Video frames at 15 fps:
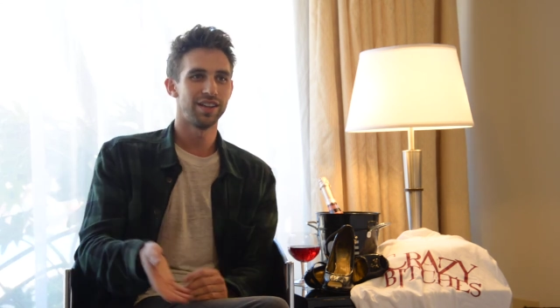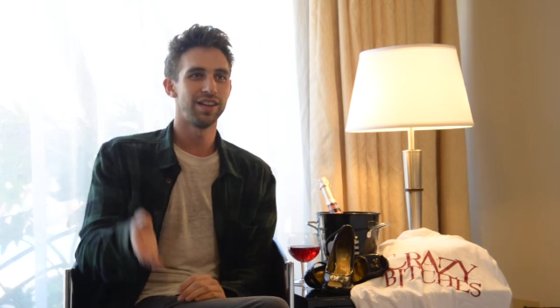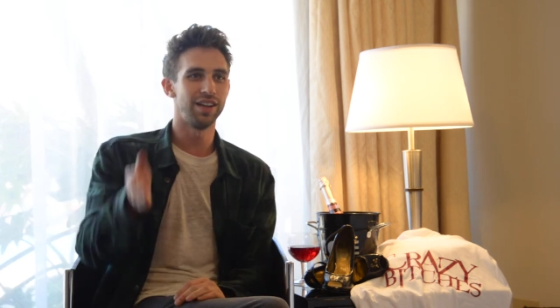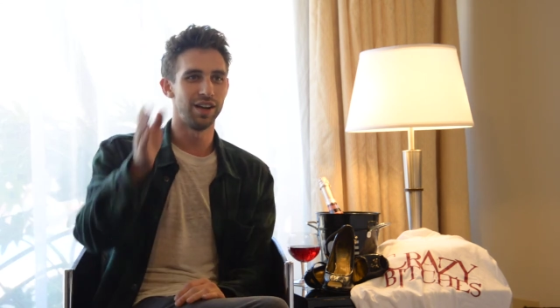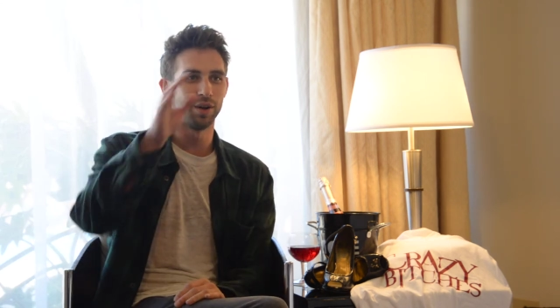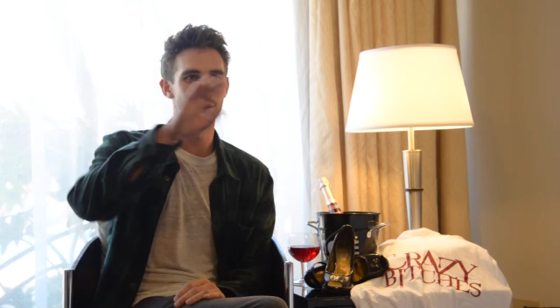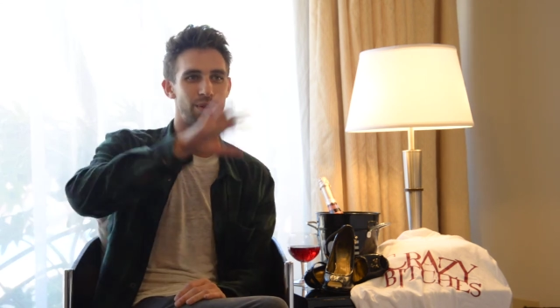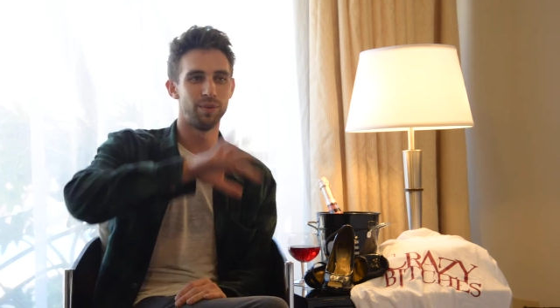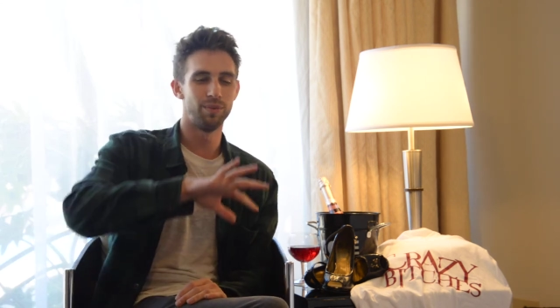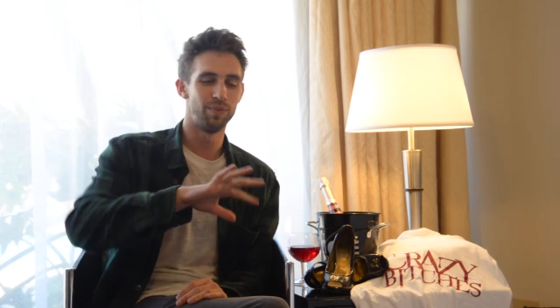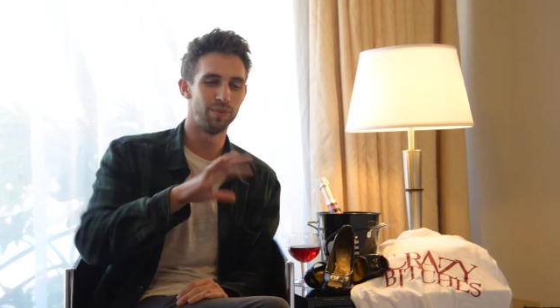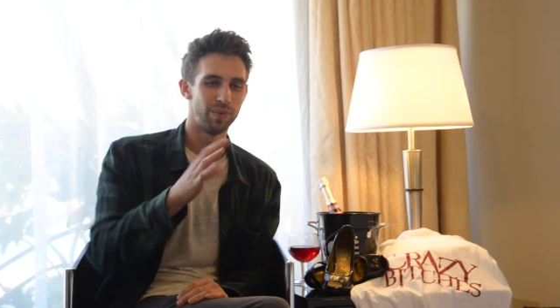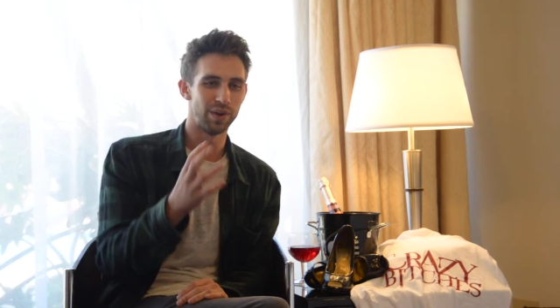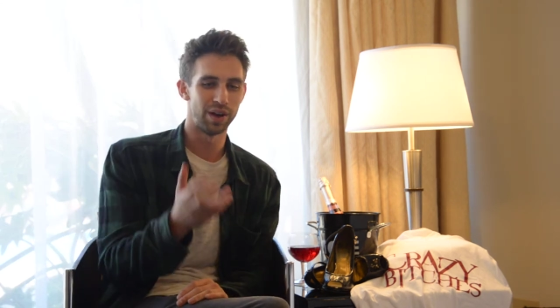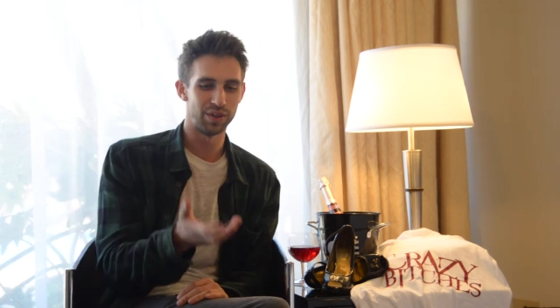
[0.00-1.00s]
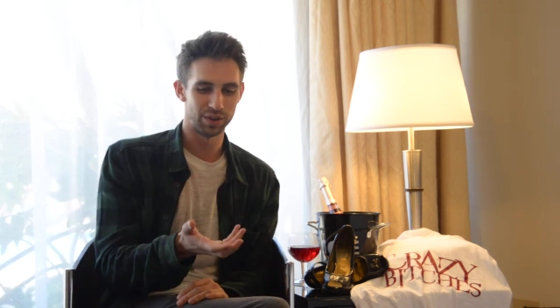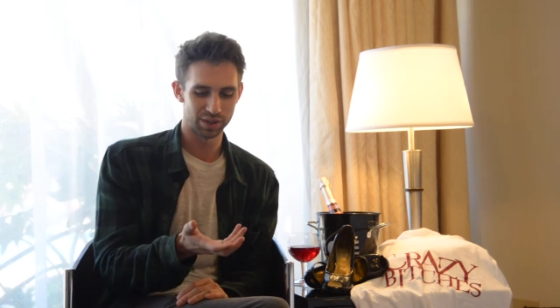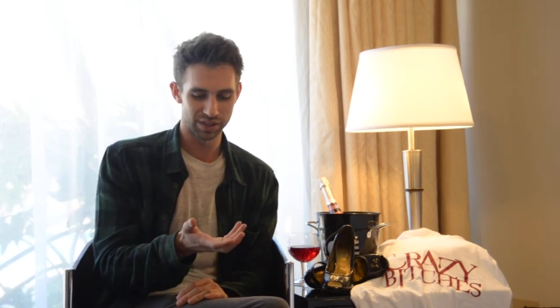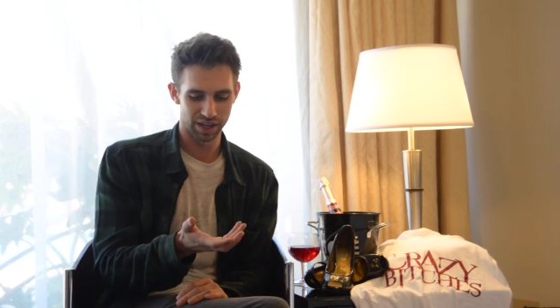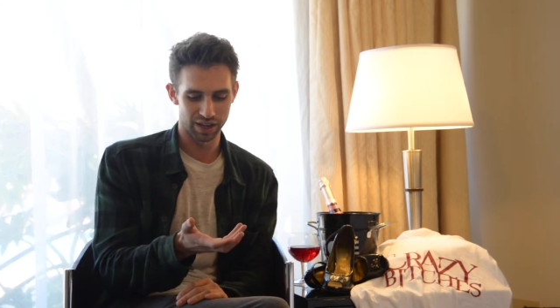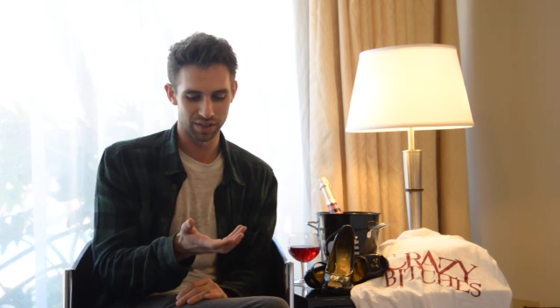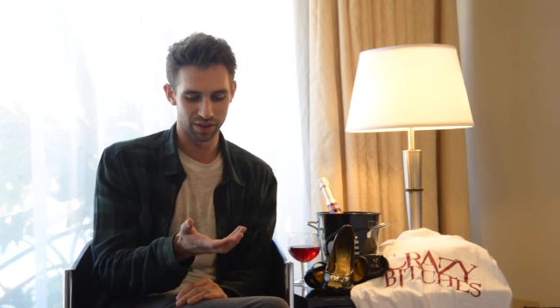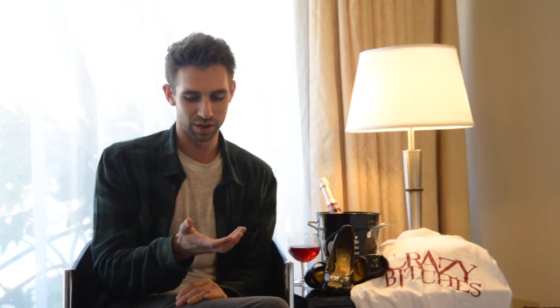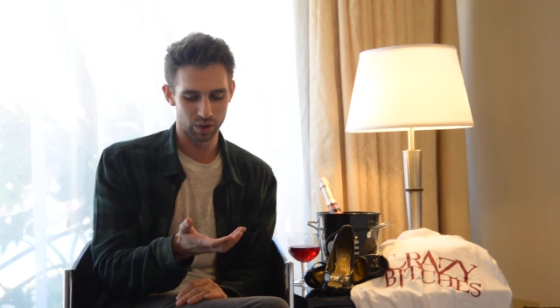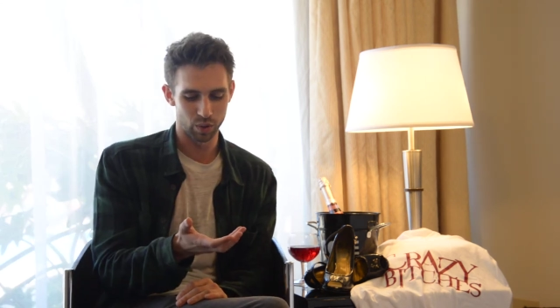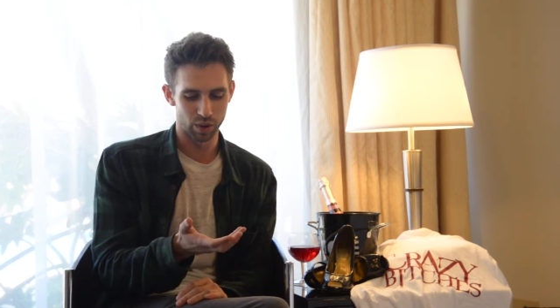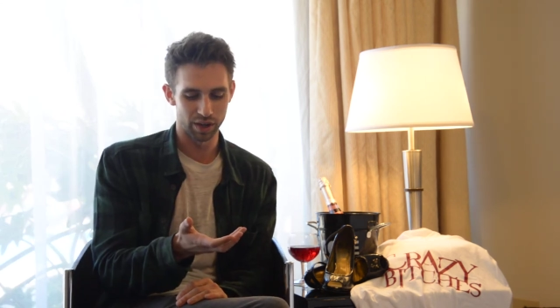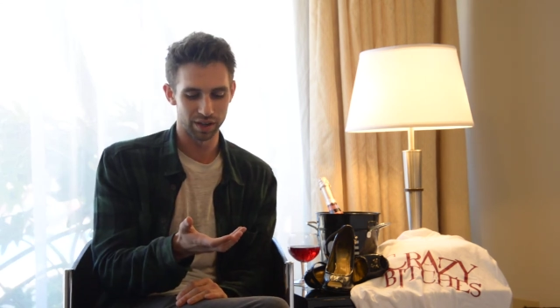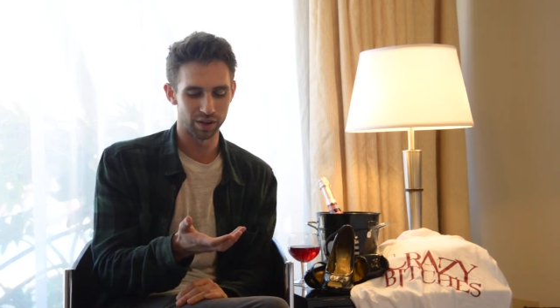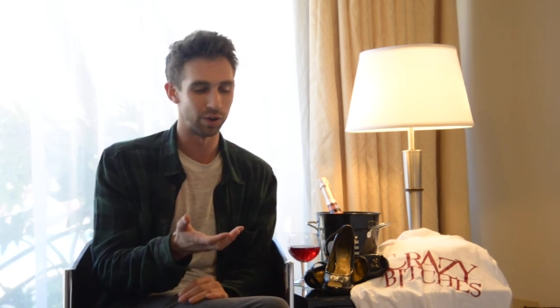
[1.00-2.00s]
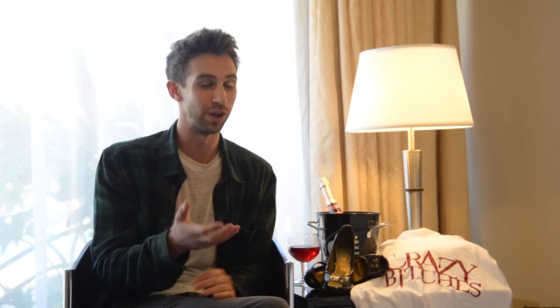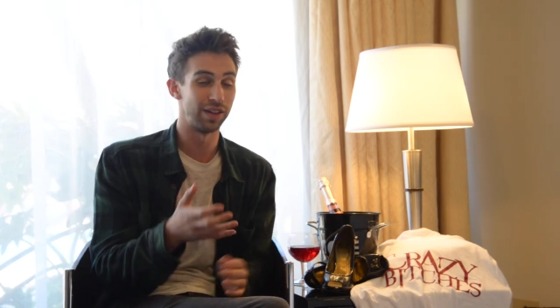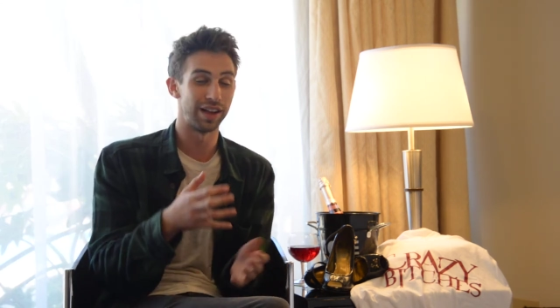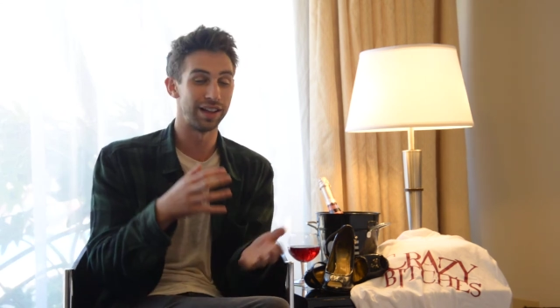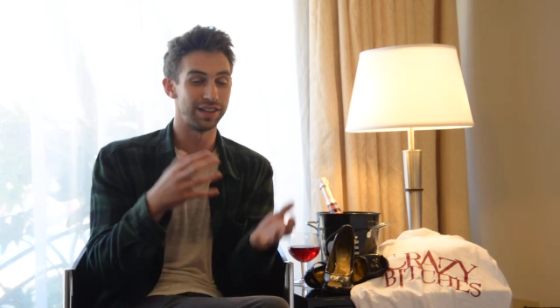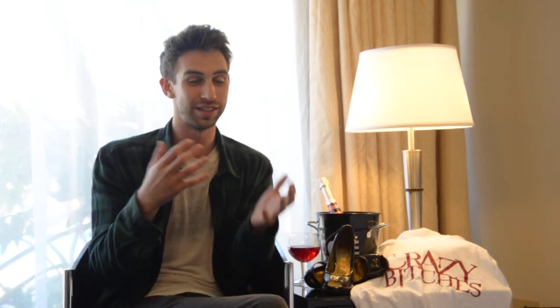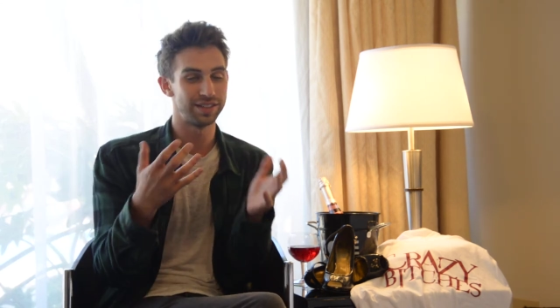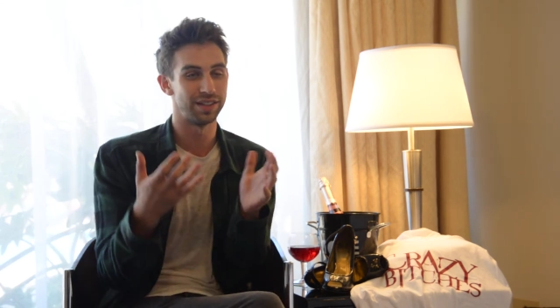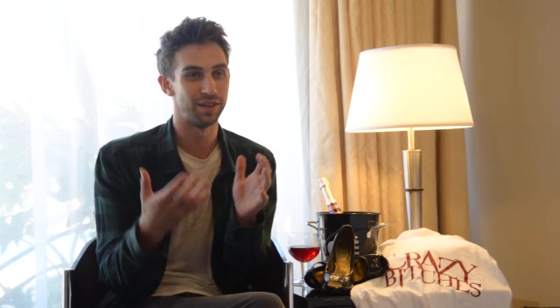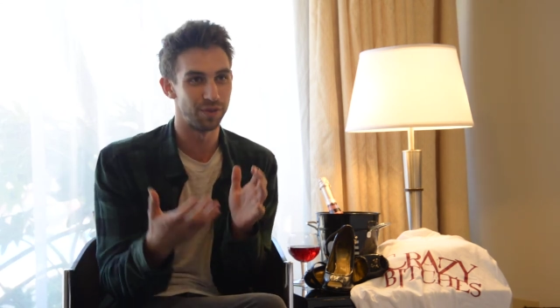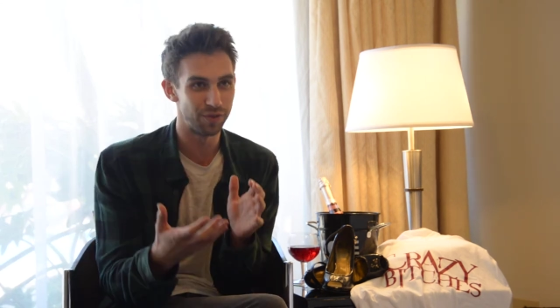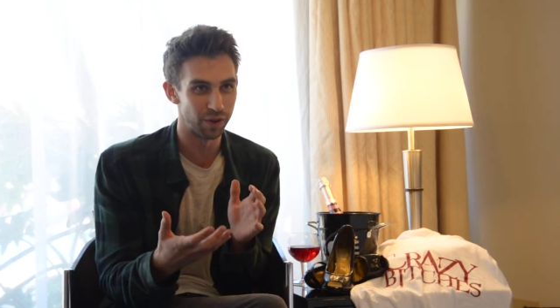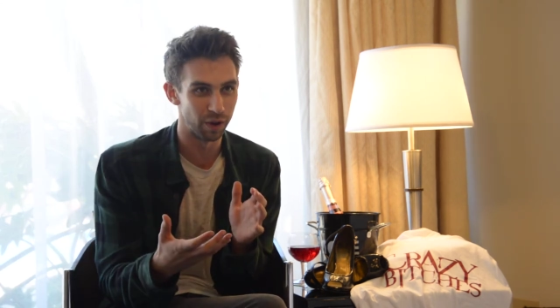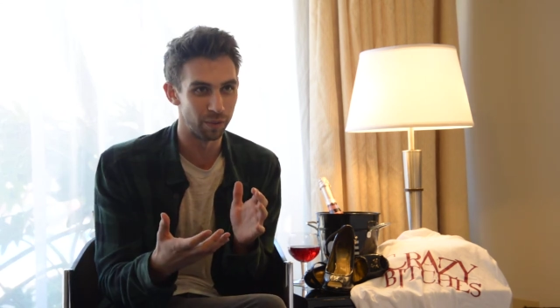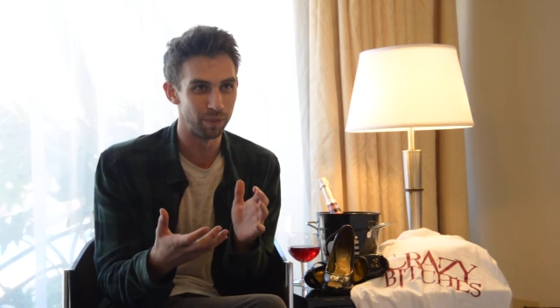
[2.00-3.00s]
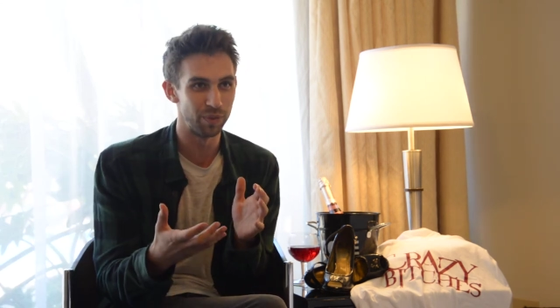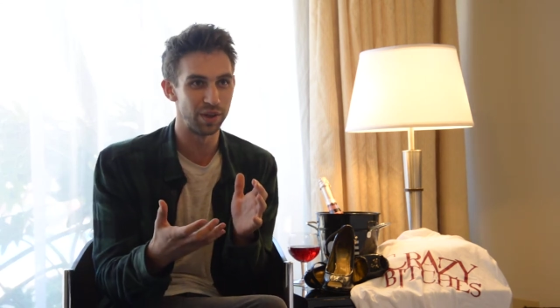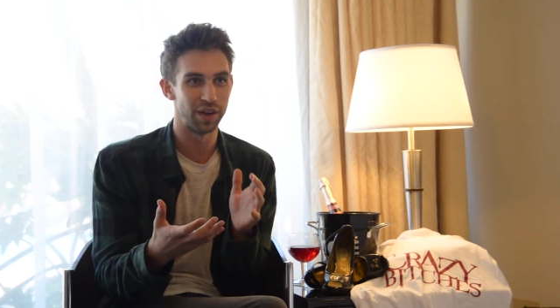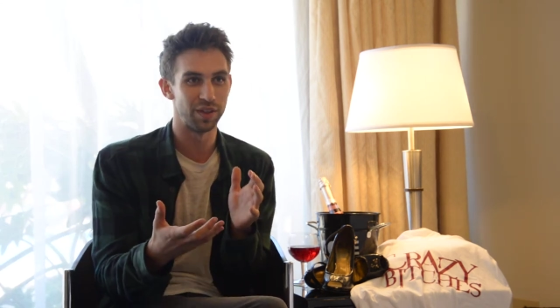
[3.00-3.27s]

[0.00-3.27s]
you know, the other side of the coin, or at least in the film, the